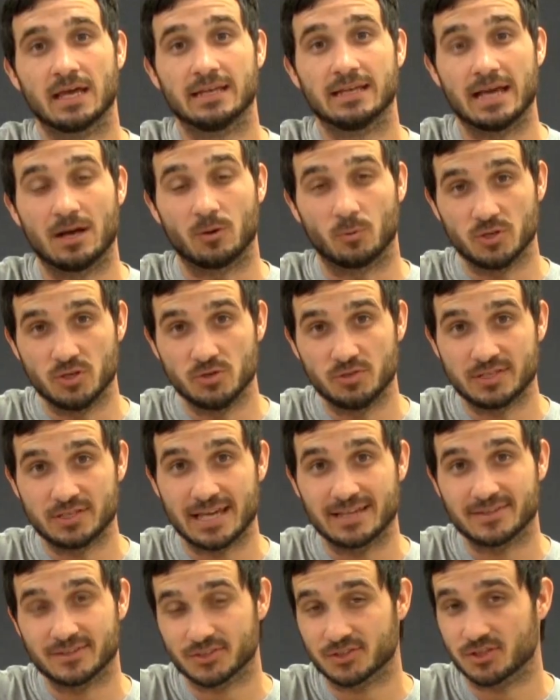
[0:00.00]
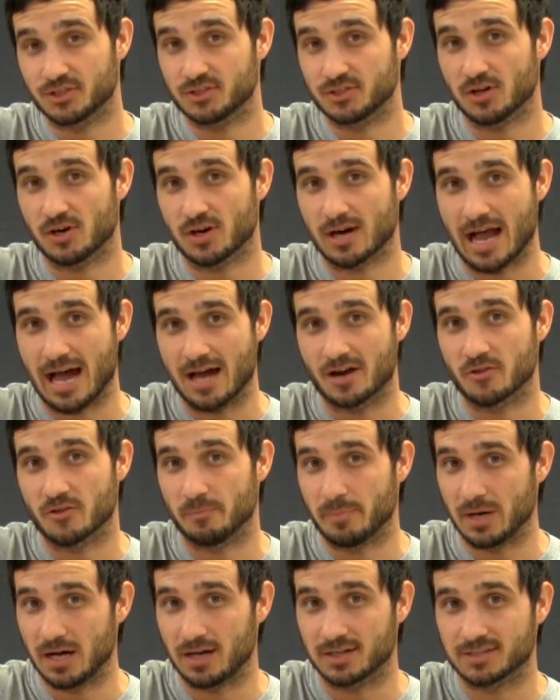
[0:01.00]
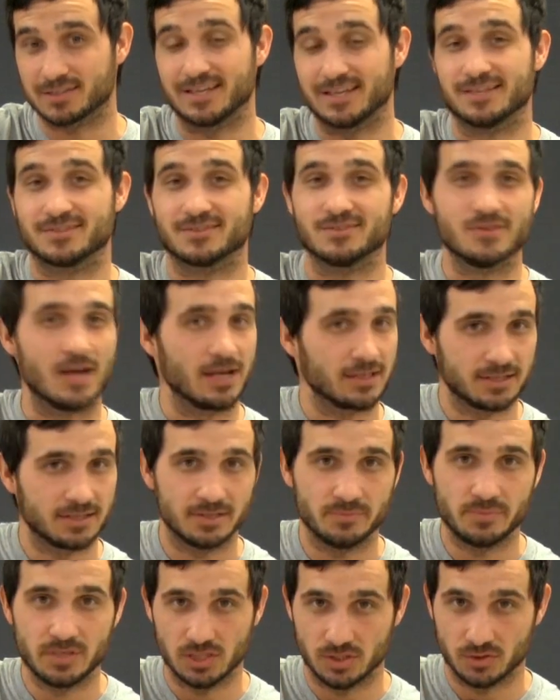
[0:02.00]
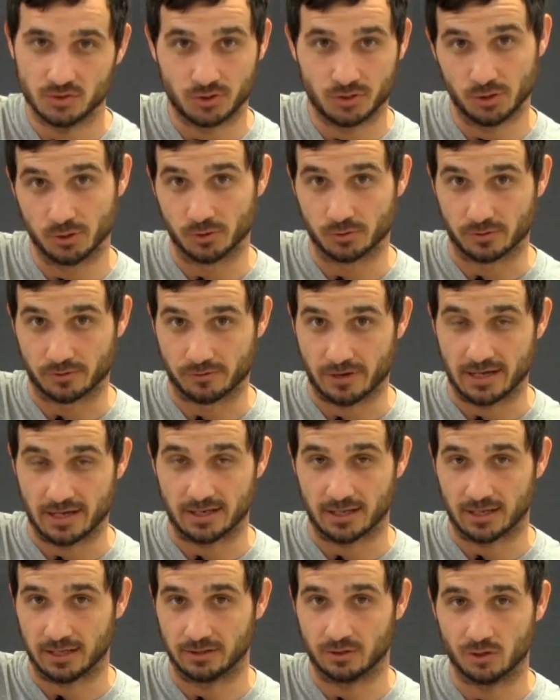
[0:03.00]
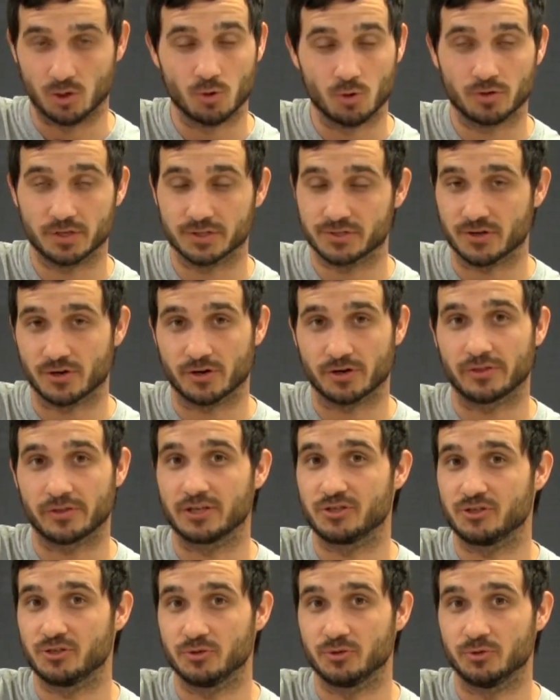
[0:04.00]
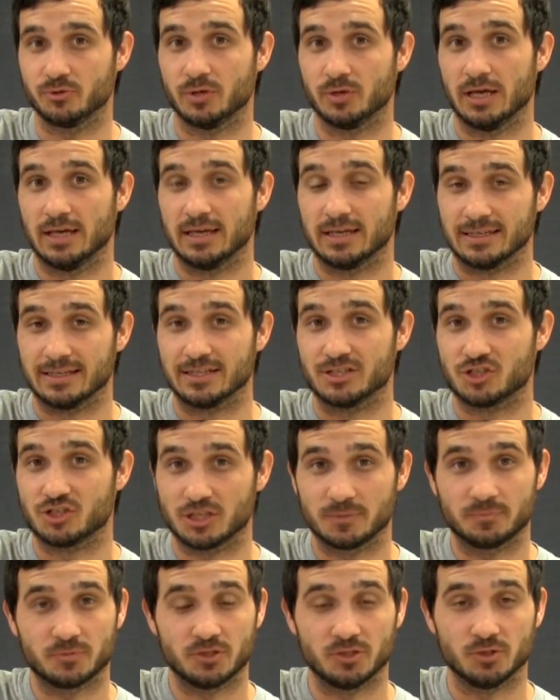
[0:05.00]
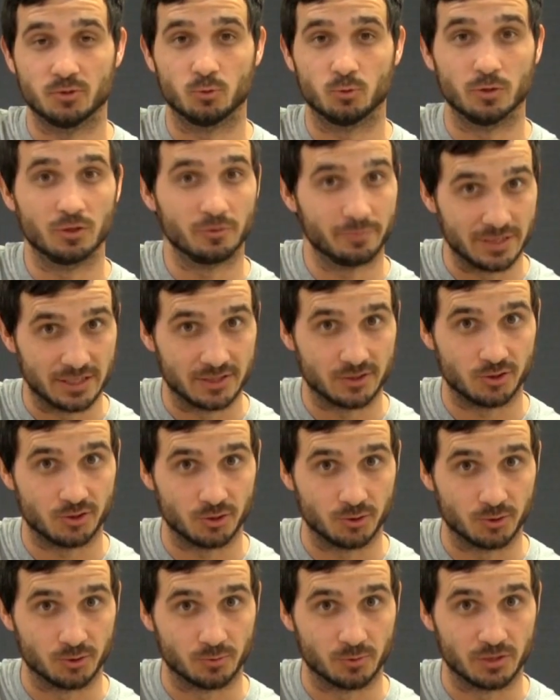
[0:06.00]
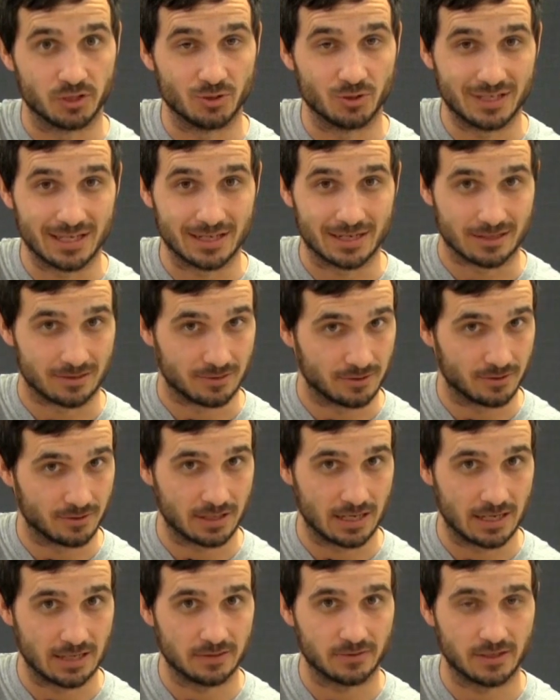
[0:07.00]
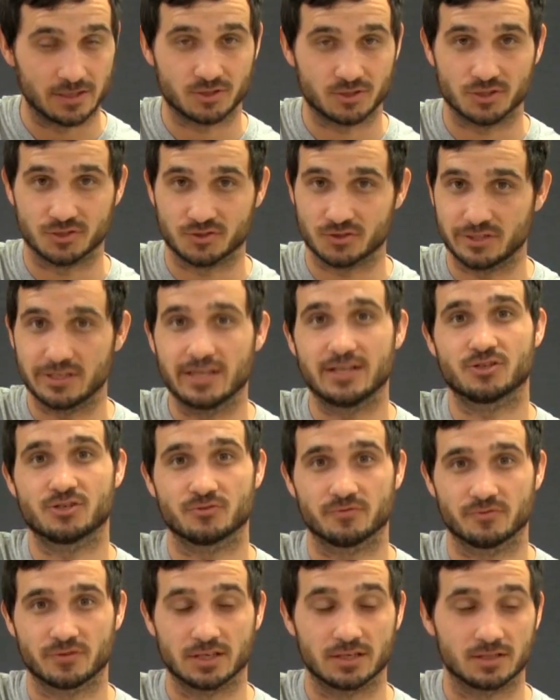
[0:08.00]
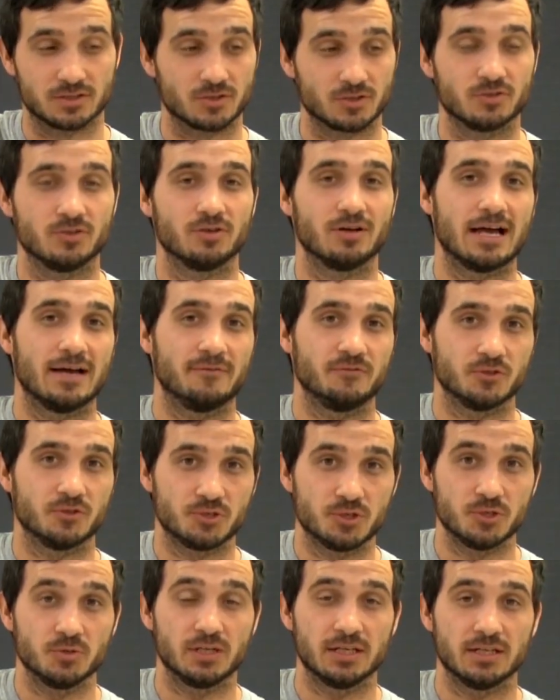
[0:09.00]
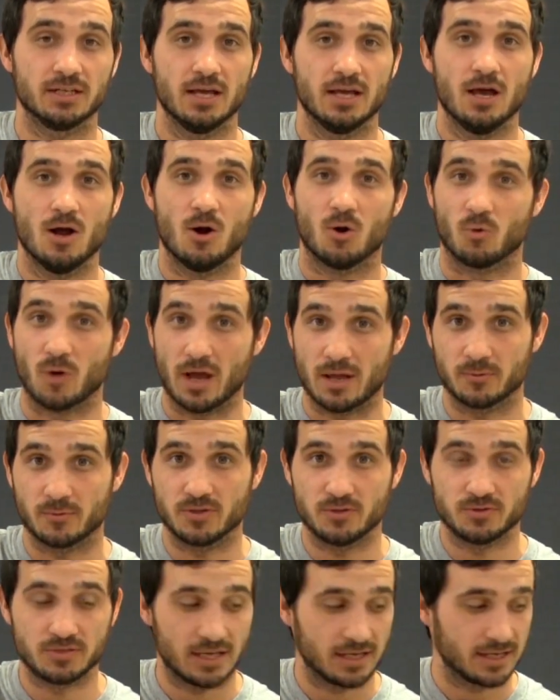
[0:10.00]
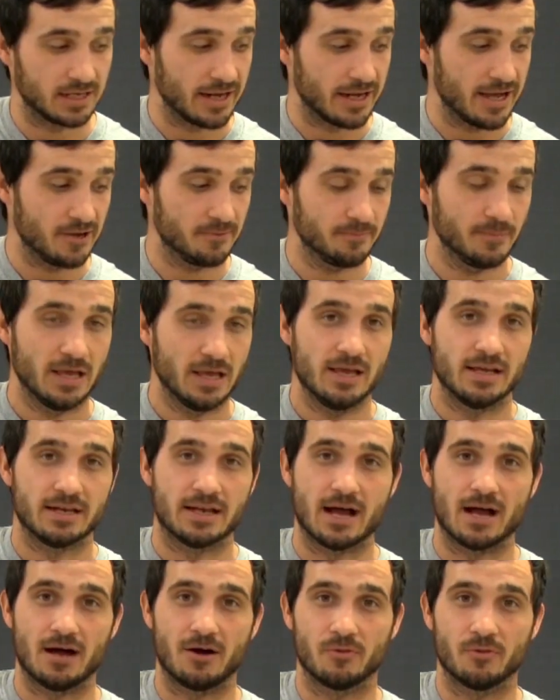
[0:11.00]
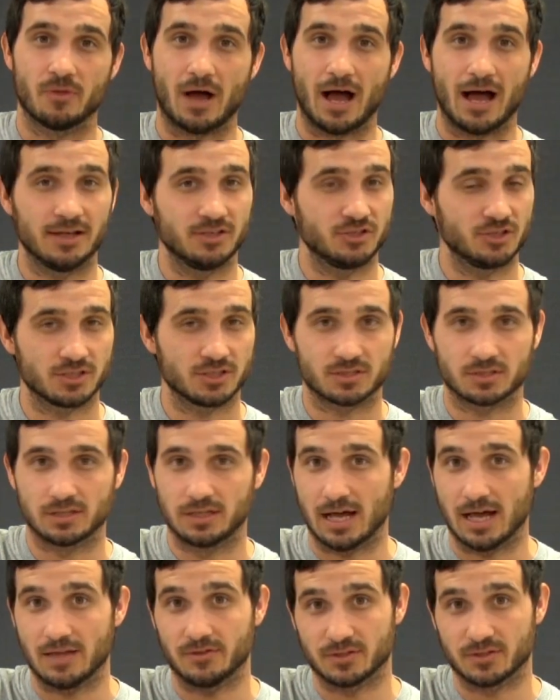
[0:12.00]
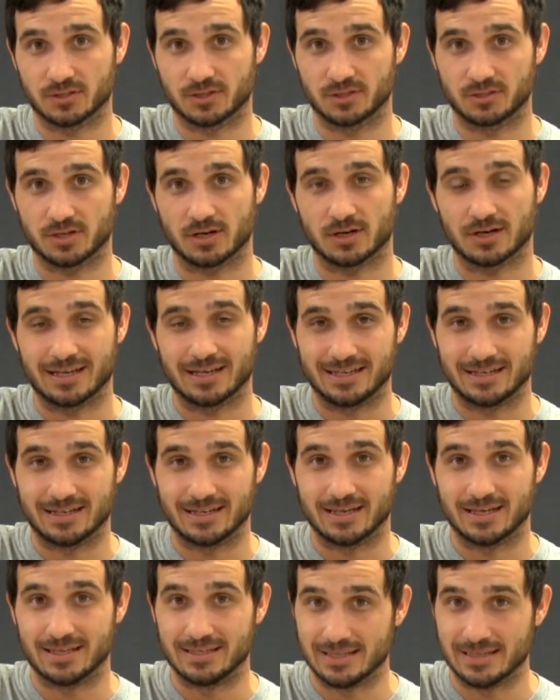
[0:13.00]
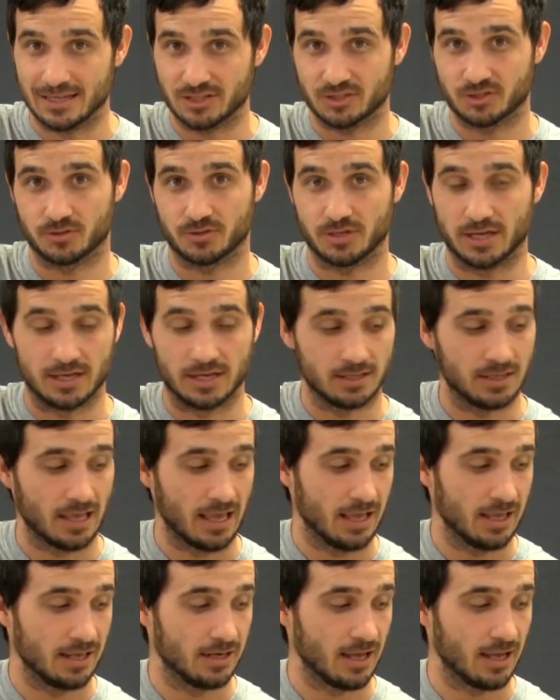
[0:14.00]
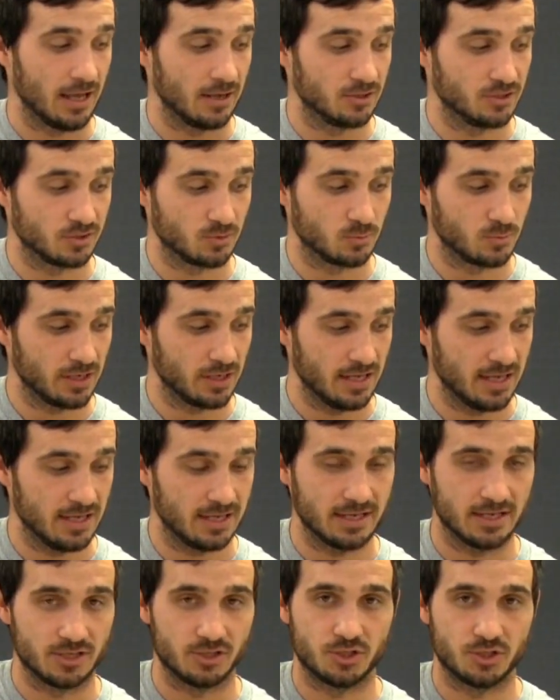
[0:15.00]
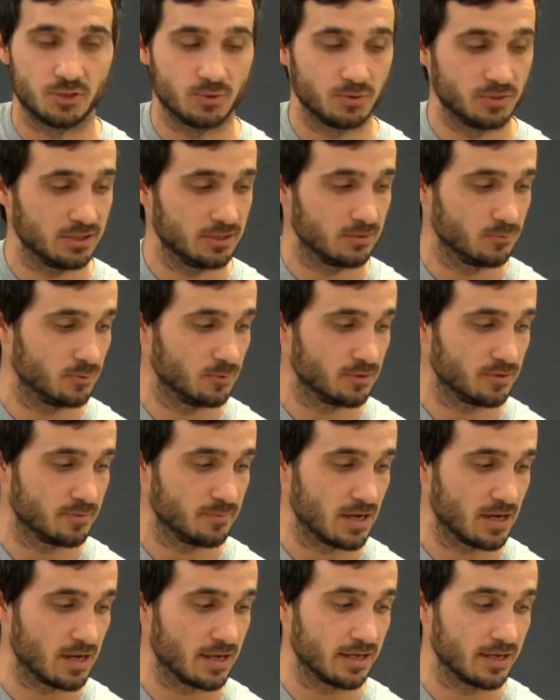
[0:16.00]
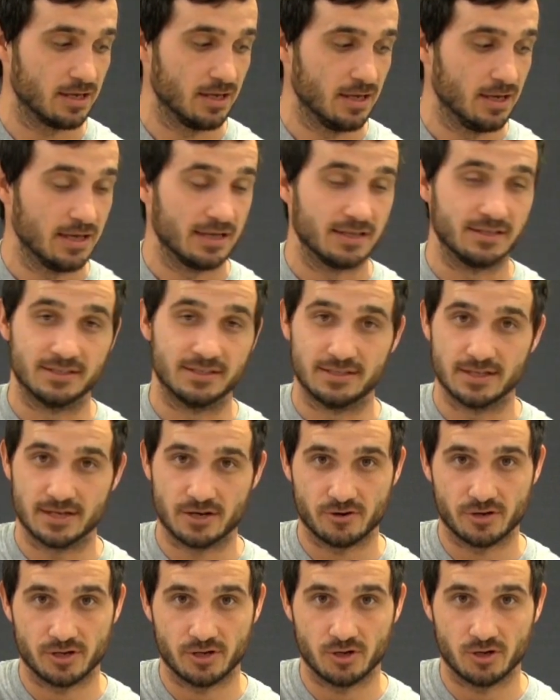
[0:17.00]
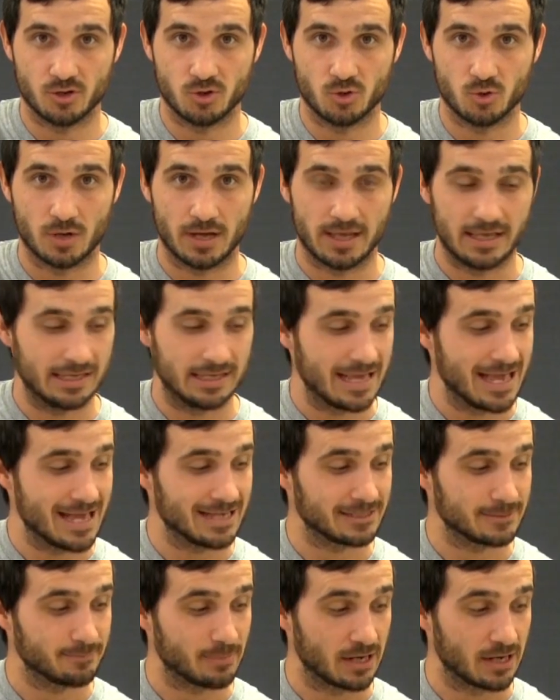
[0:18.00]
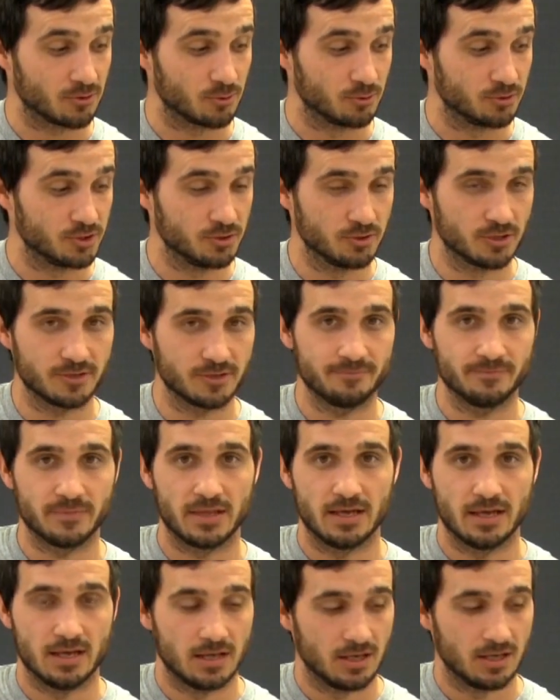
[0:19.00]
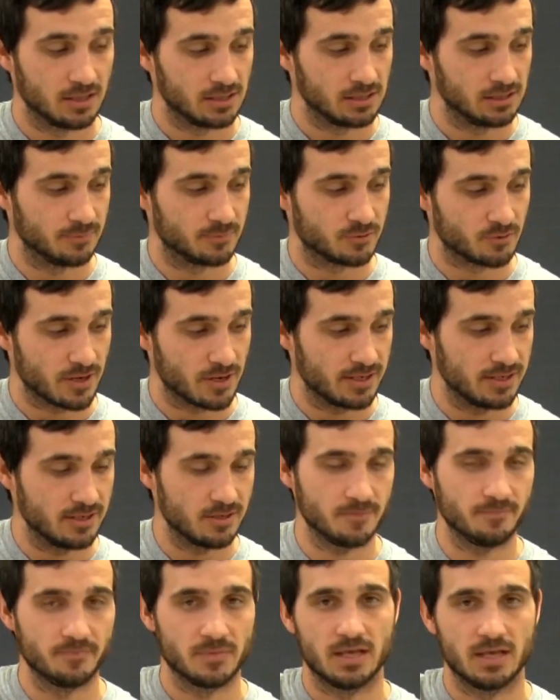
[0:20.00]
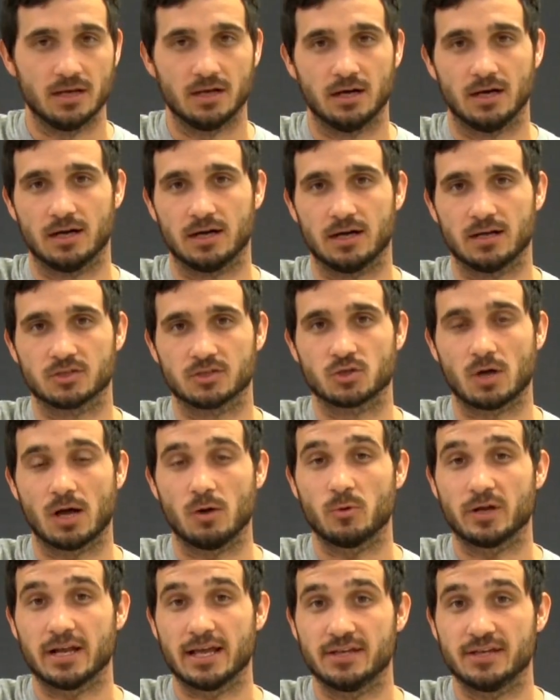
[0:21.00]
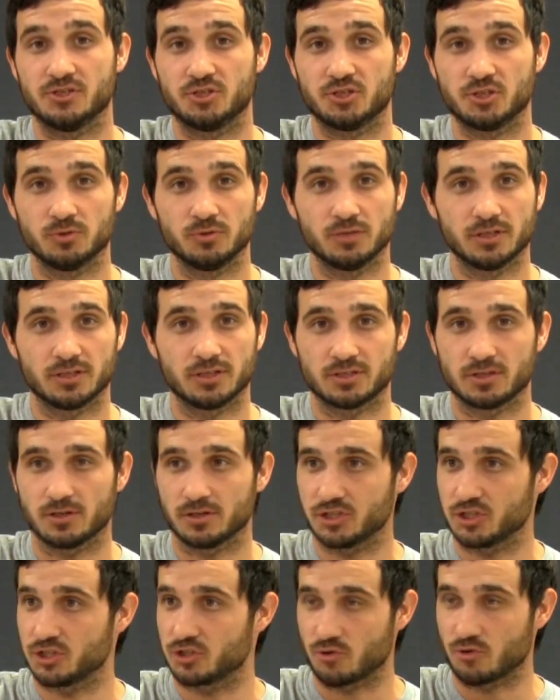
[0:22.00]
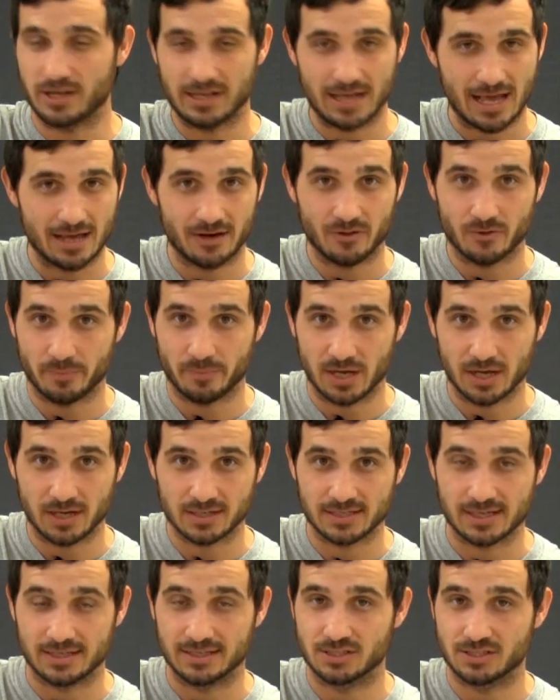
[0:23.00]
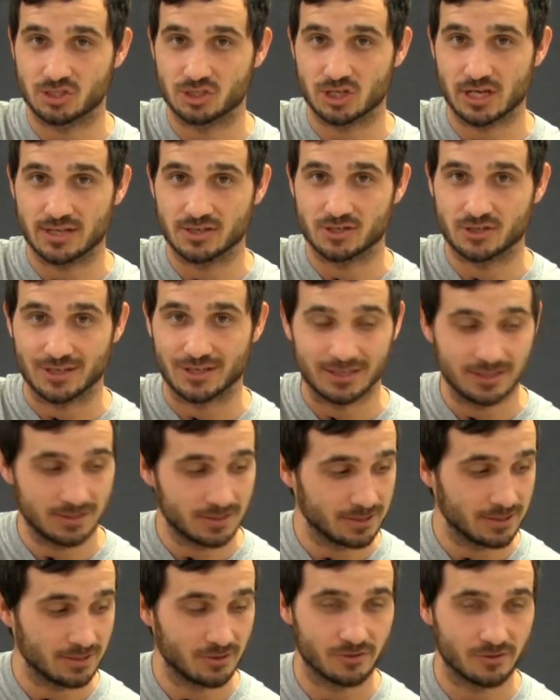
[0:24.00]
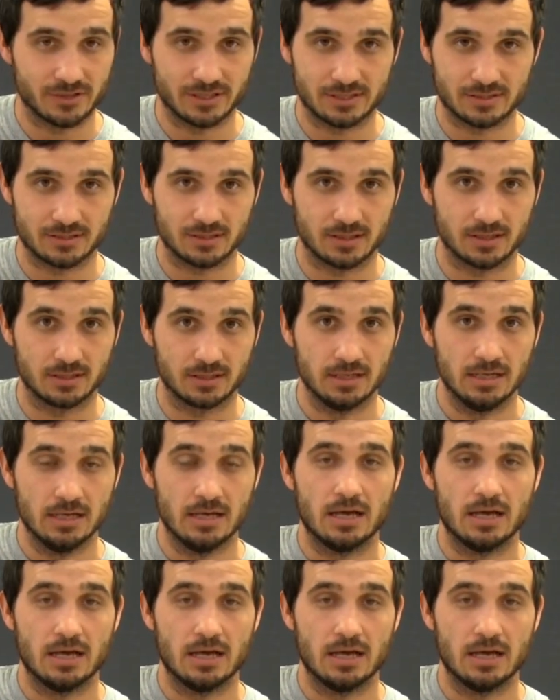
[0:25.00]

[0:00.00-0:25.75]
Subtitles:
Now, when you take this guitar out of the box, it's not going to be in tune, right? And no guitar that you get shipped to you will be in tune when you get it, okay? That's just the nature of things. So you'll have to tune it right when you take it out. Now, I just got this guitar in yesterday, and I just went ahead and tuned it with my D'Addario NS micro tuner, clipped right here. So I went ahead and tuned the guitar straight out of the box. I didn't change anything on this thing.